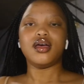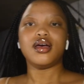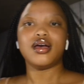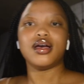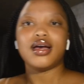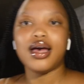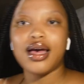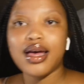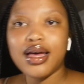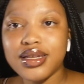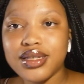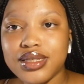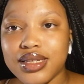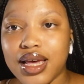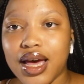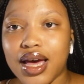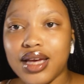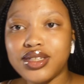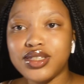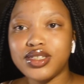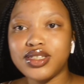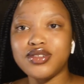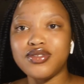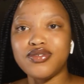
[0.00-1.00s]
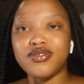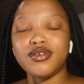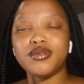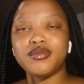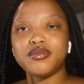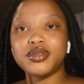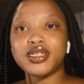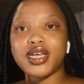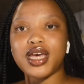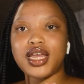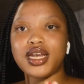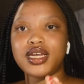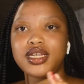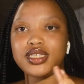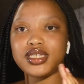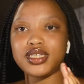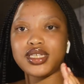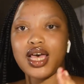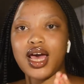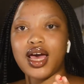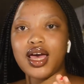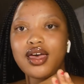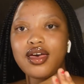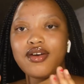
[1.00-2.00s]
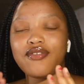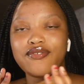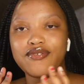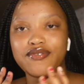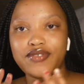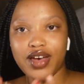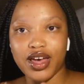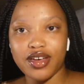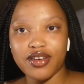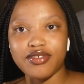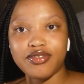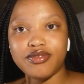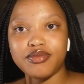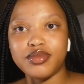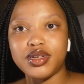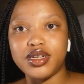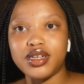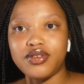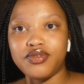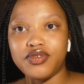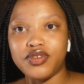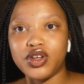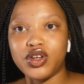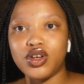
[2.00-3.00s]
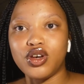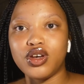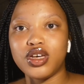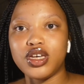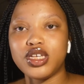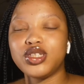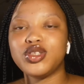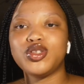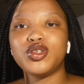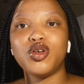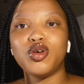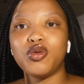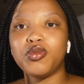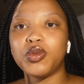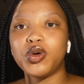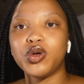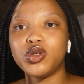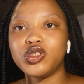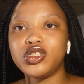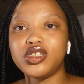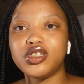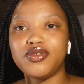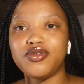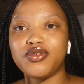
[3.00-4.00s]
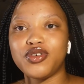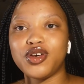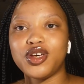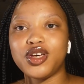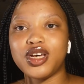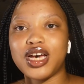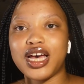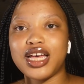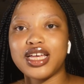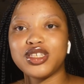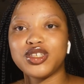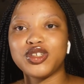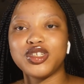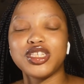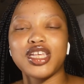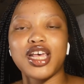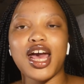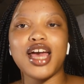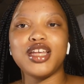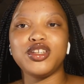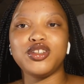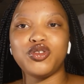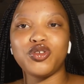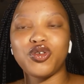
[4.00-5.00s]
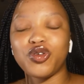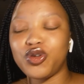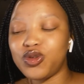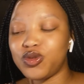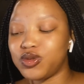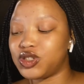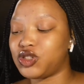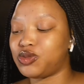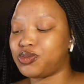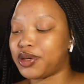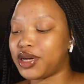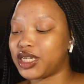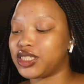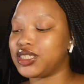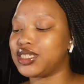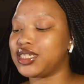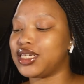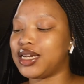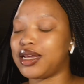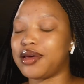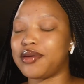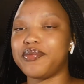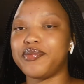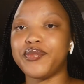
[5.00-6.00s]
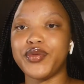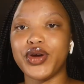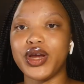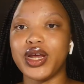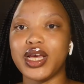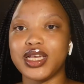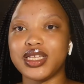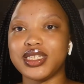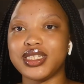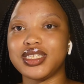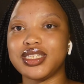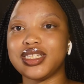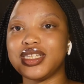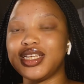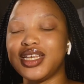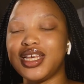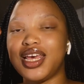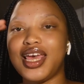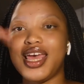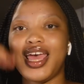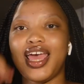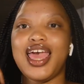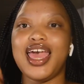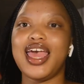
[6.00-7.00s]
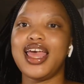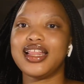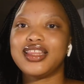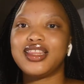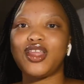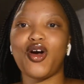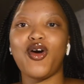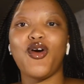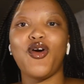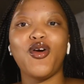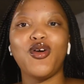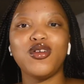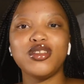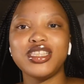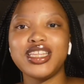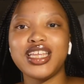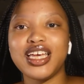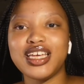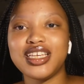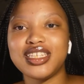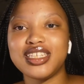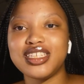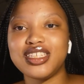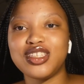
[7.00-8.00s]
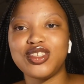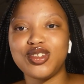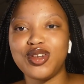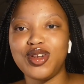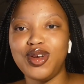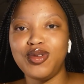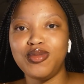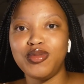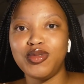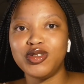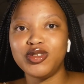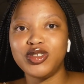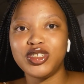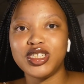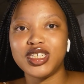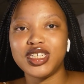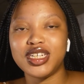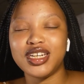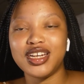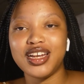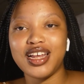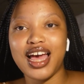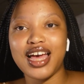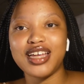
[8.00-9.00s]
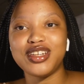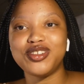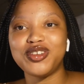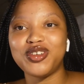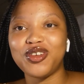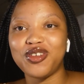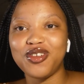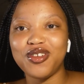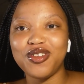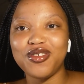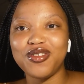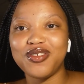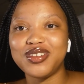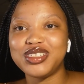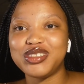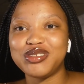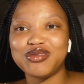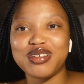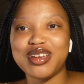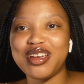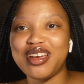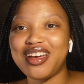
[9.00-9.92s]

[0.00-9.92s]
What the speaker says: Guys, I just filmed an entire 5-minute video in slow motion for you guys because I don't know which button I pressed. The whole thing is in slow motion. I don't know which.